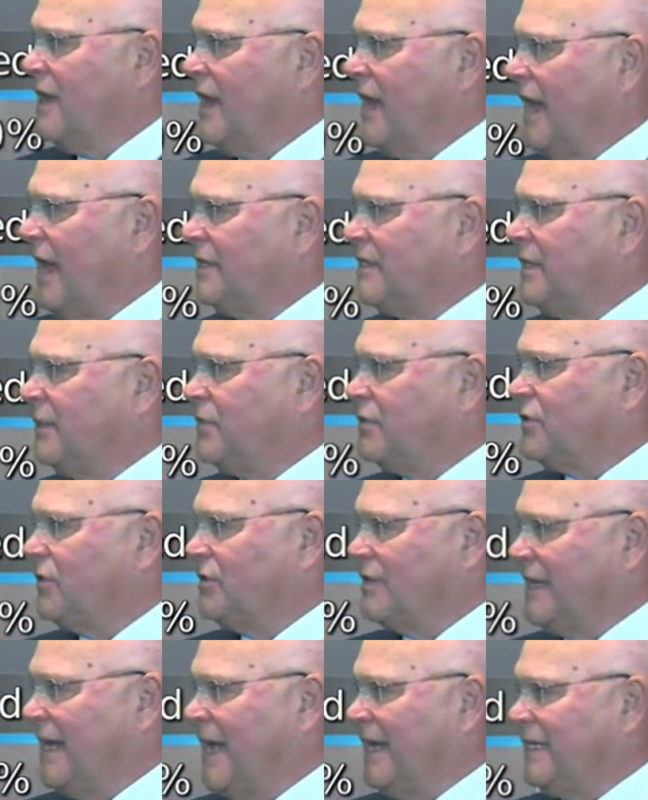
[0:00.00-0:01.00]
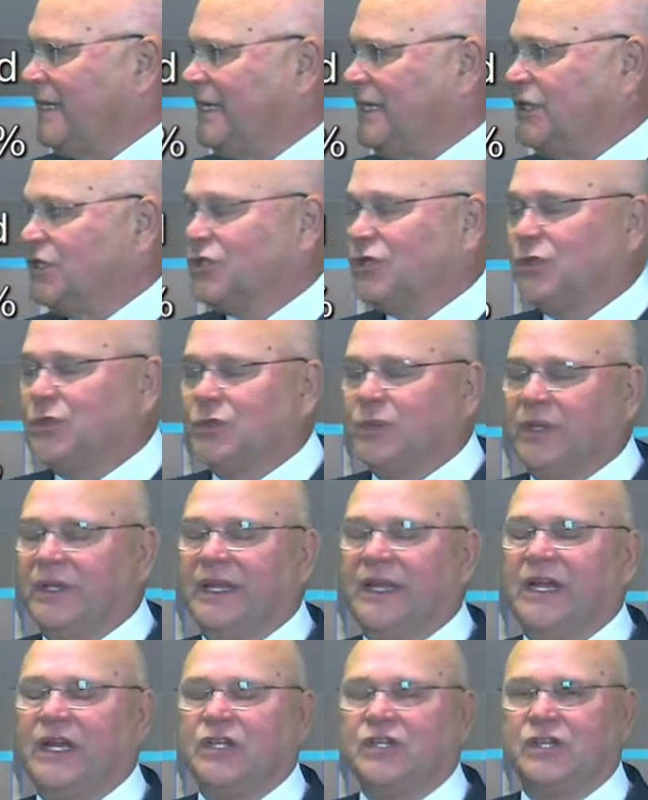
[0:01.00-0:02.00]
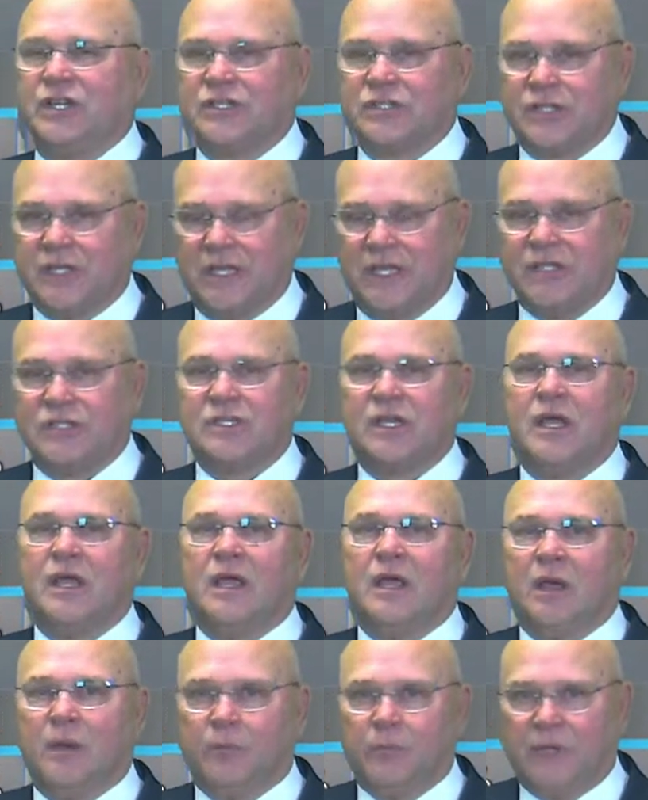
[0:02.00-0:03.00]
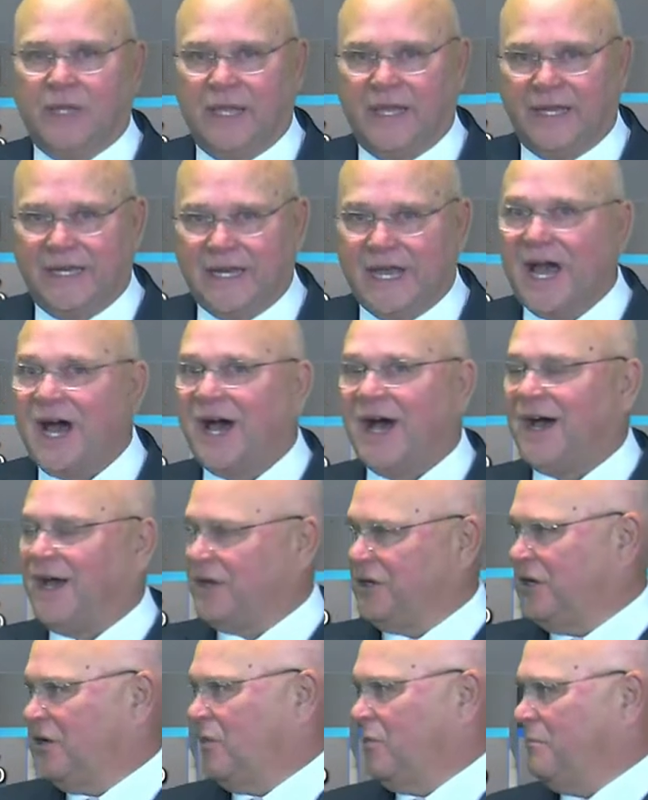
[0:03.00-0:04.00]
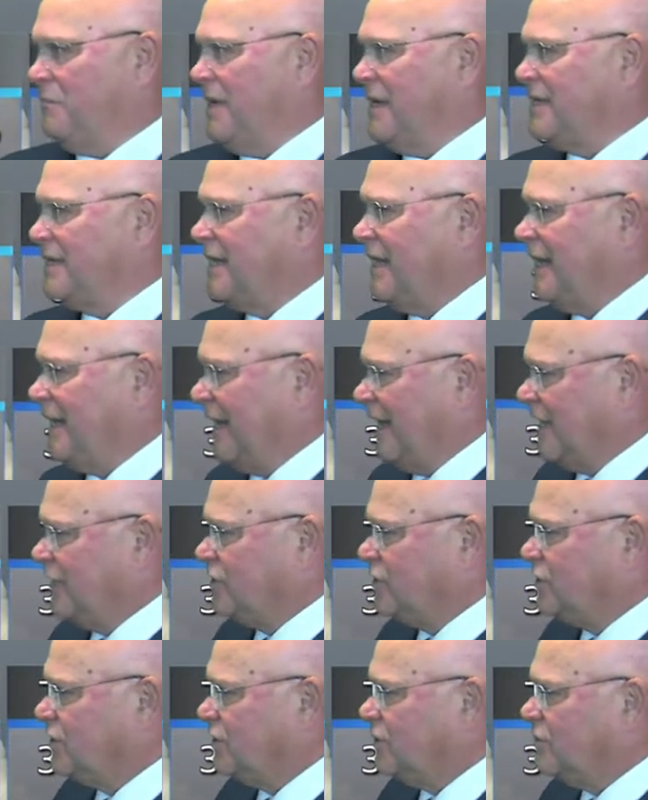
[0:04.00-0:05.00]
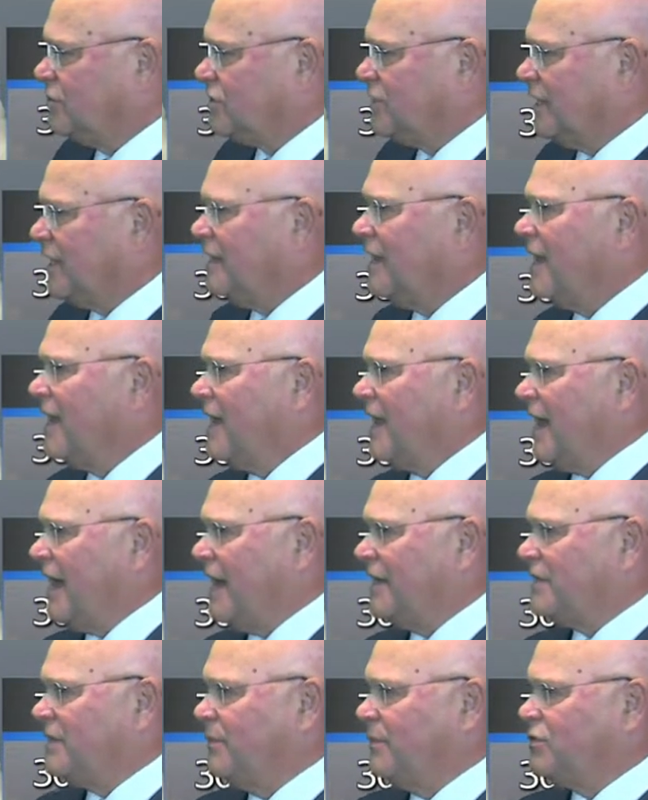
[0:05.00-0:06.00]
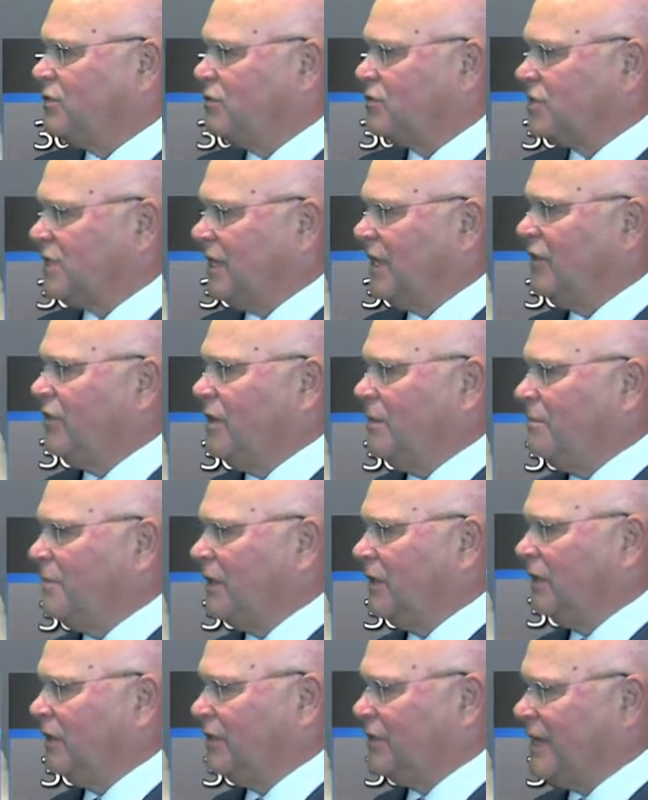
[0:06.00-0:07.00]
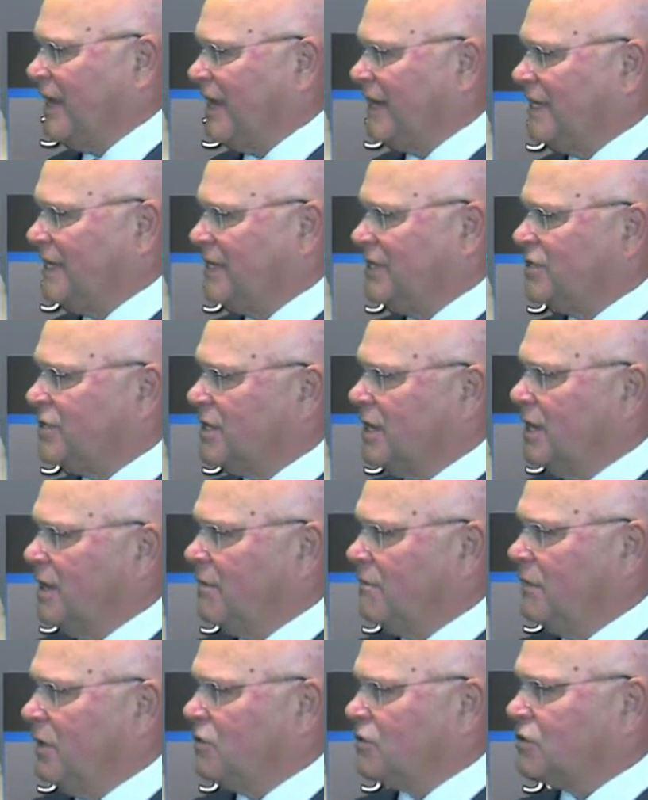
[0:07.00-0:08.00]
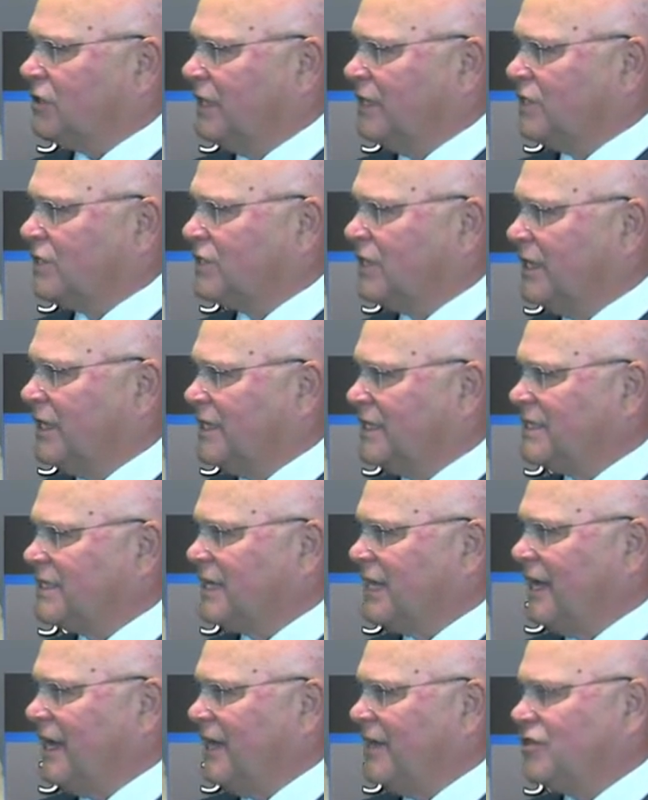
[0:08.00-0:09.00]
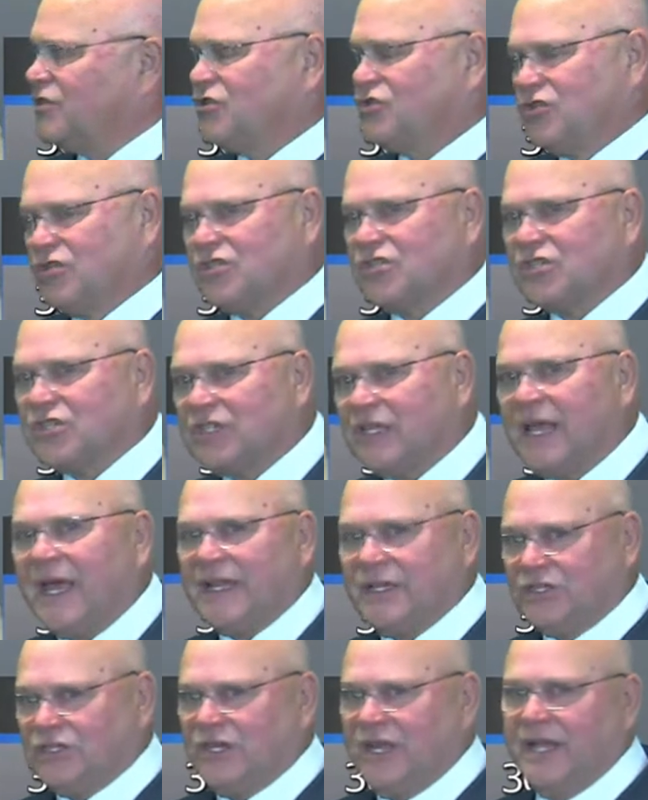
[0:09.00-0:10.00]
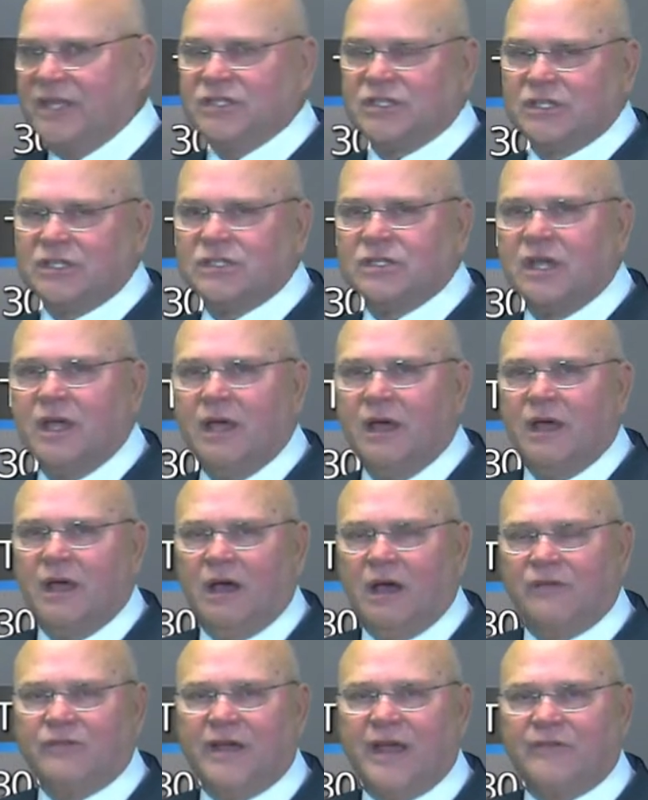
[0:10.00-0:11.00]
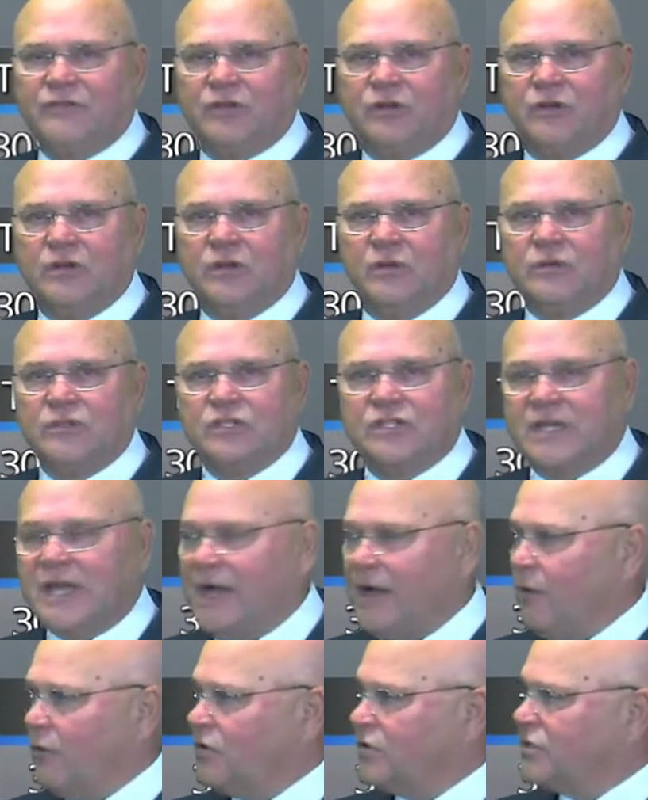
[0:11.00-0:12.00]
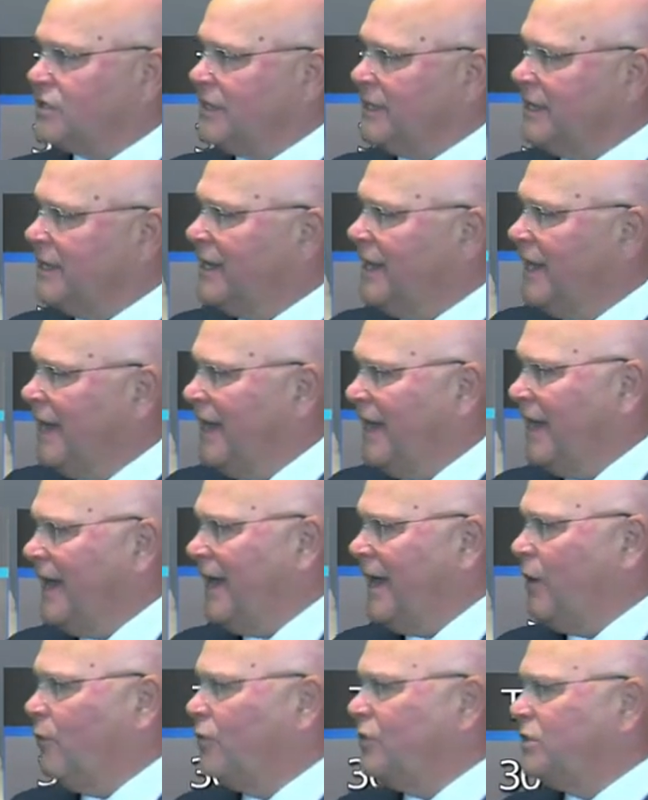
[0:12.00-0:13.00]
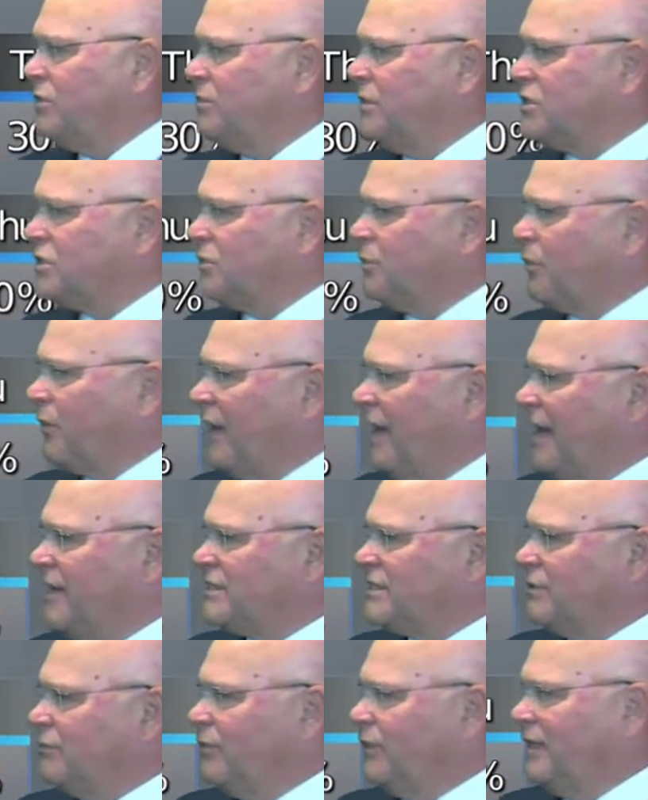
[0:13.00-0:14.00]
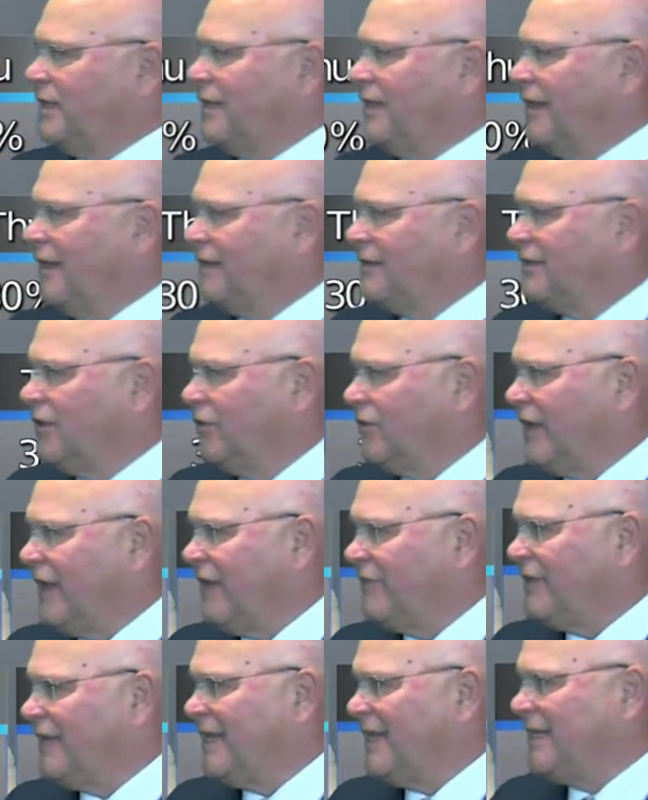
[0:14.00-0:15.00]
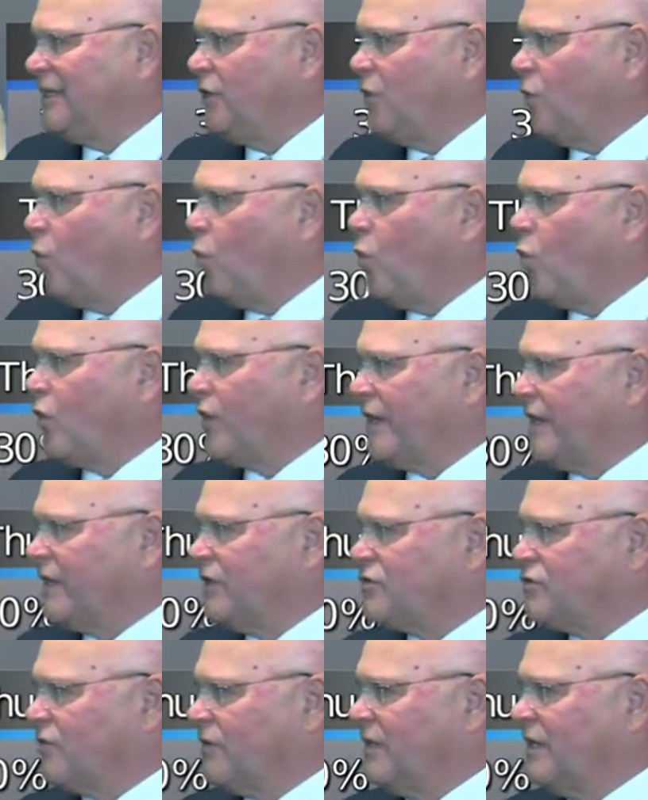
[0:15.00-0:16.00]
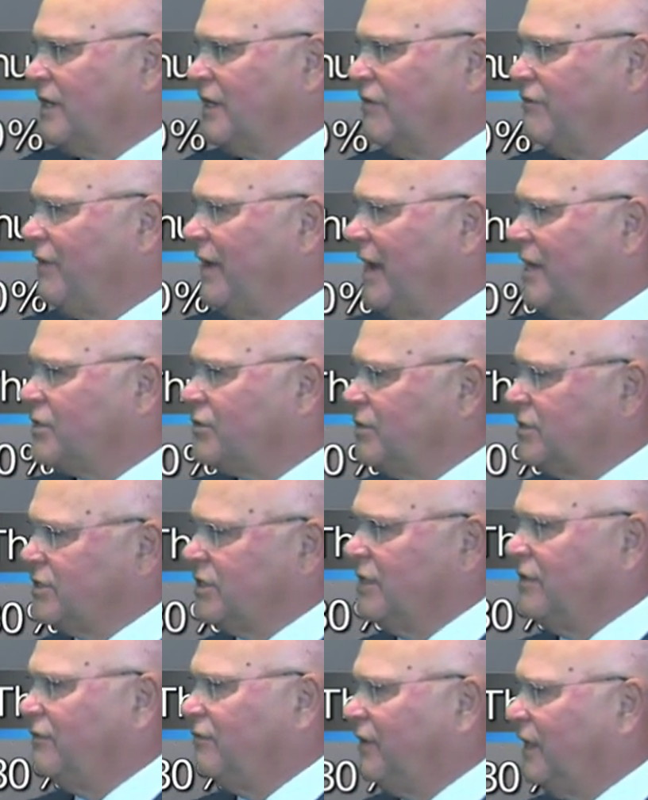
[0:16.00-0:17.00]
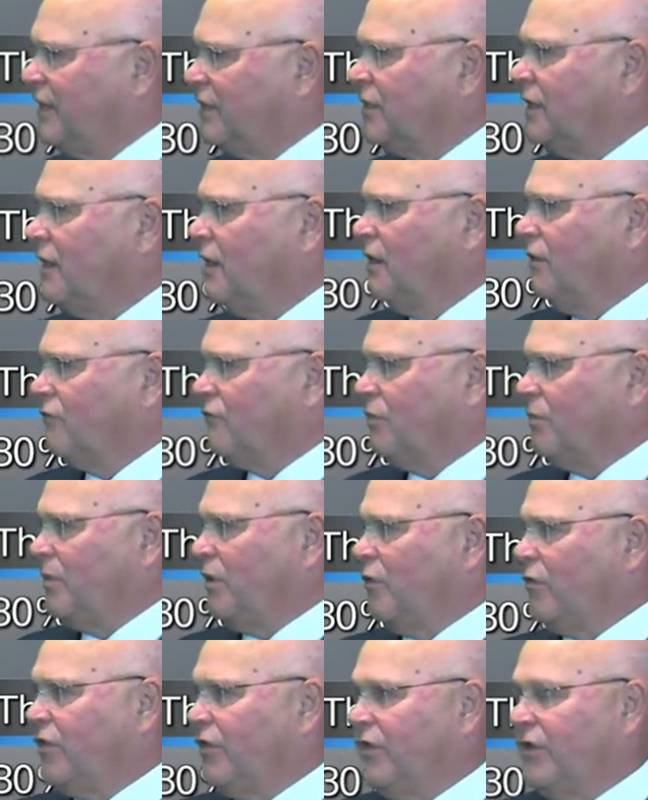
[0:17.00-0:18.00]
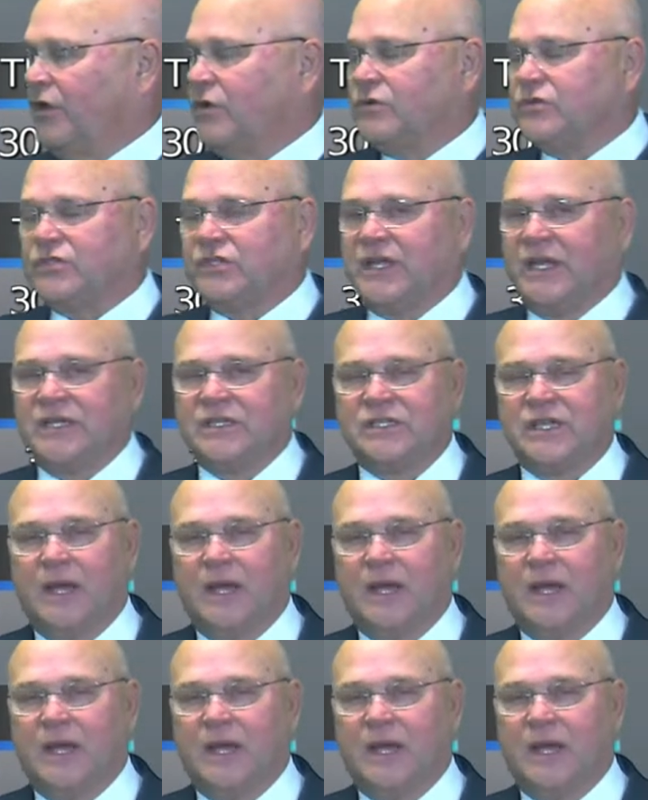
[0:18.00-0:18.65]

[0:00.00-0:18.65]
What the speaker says: High temperature 92. And then it just gets plain hot on Monday and Tuesday. High temperatures in the middle 90s, mostly sunny skies, just slight chances of afternoon showers, and I wouldn't be surprised that we don't have heat warnings or heat advisories in effect for both of those days.